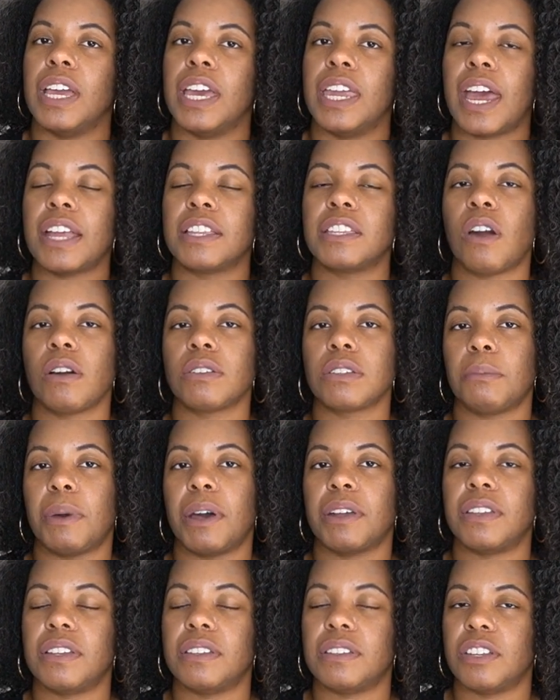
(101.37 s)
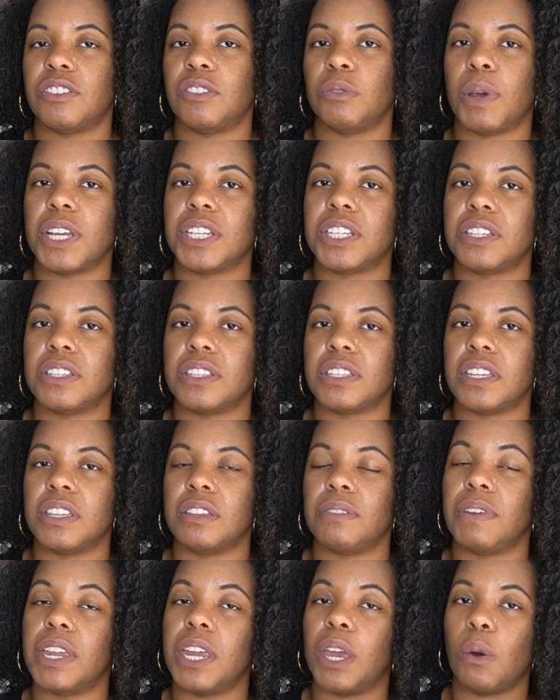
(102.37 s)
And I talked about these situations in
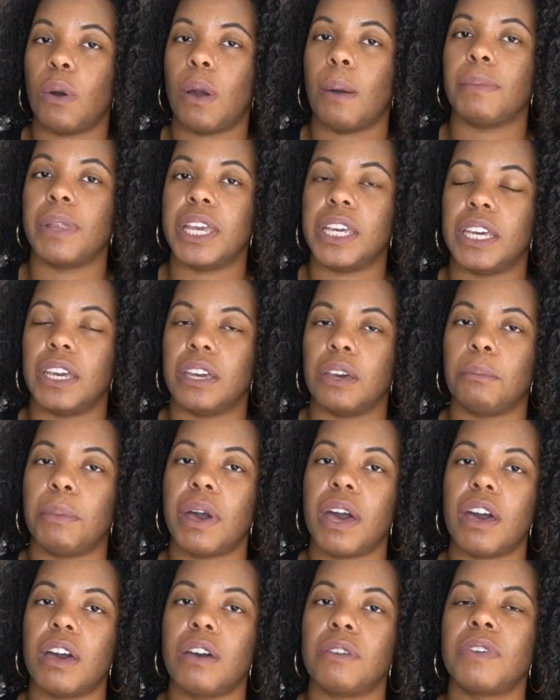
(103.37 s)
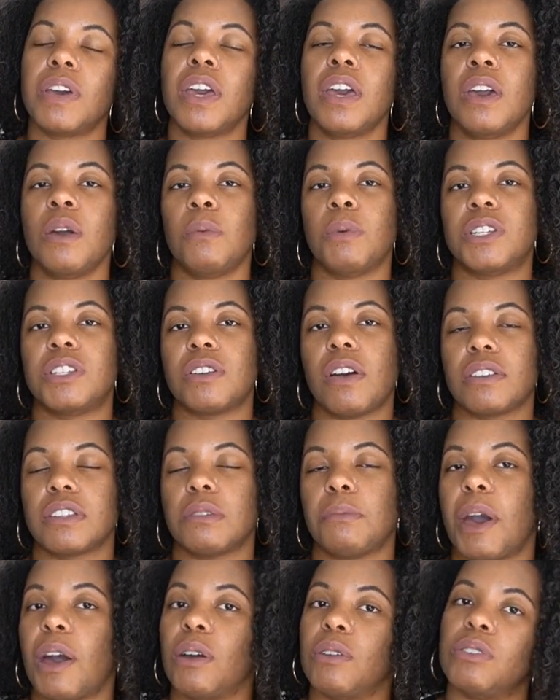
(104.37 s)
the video I'm linking above, which talks
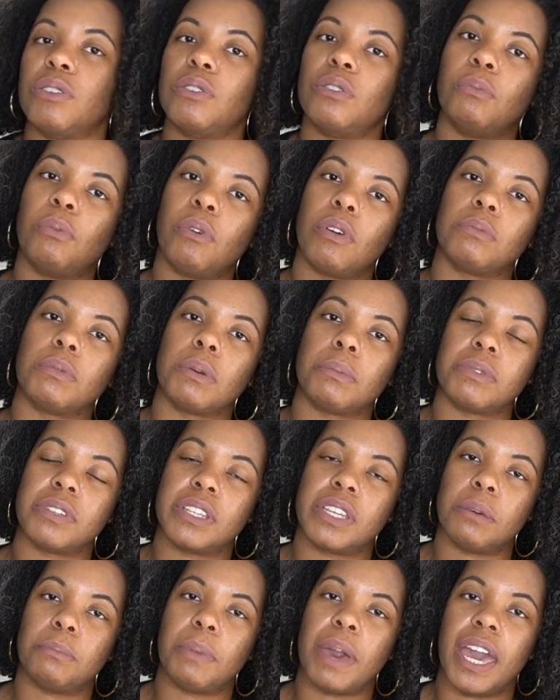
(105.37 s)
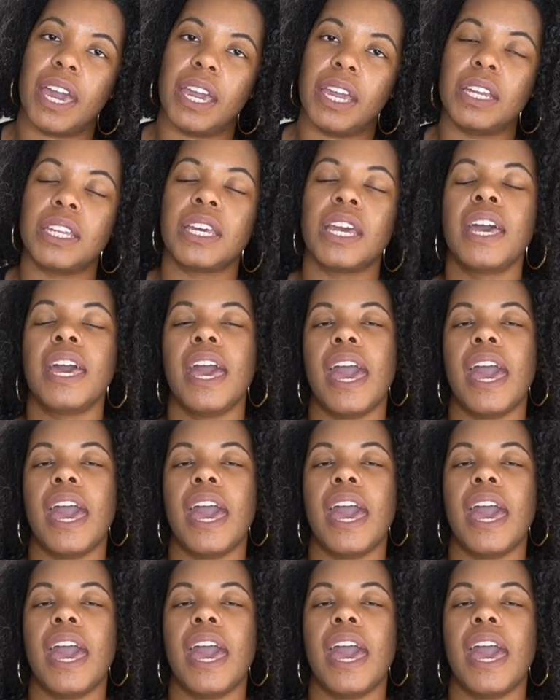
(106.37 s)
about do board members get paid.